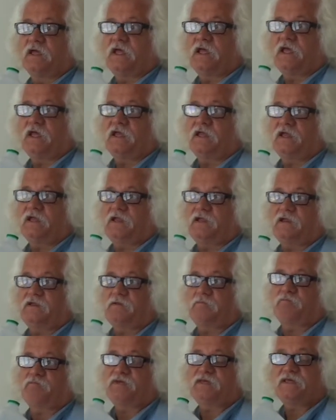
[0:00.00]
a
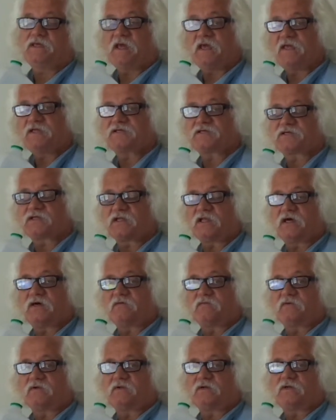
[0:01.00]
pH
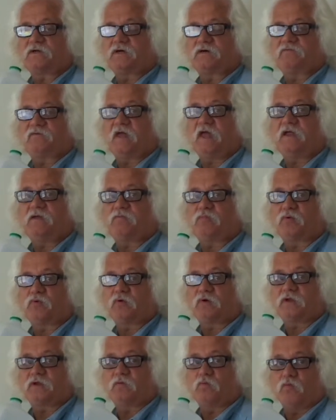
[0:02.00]
level of
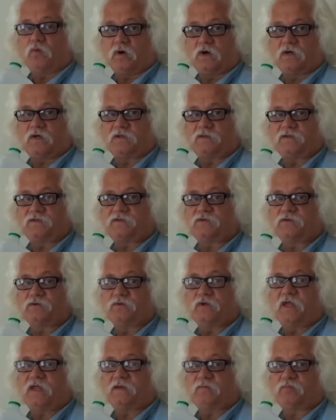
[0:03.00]
8.1 to
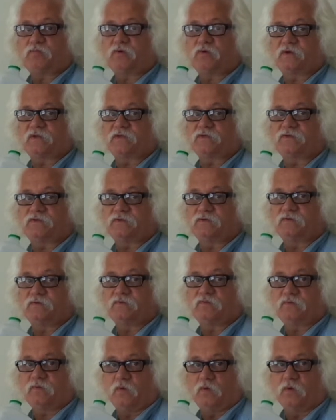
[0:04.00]

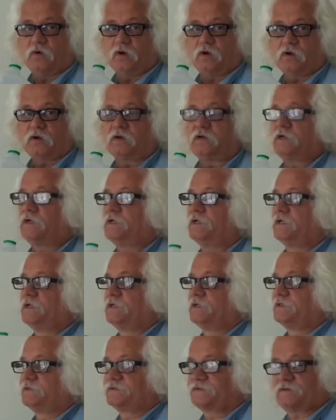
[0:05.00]
8.24.
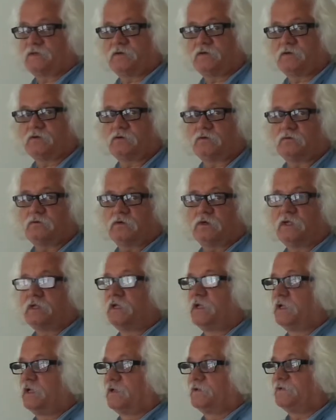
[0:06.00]
So
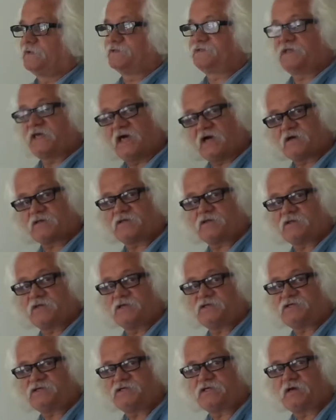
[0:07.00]
this
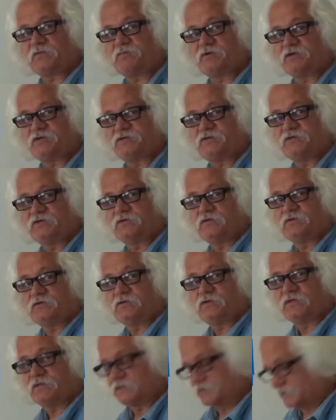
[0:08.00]
calculation I'm going to do,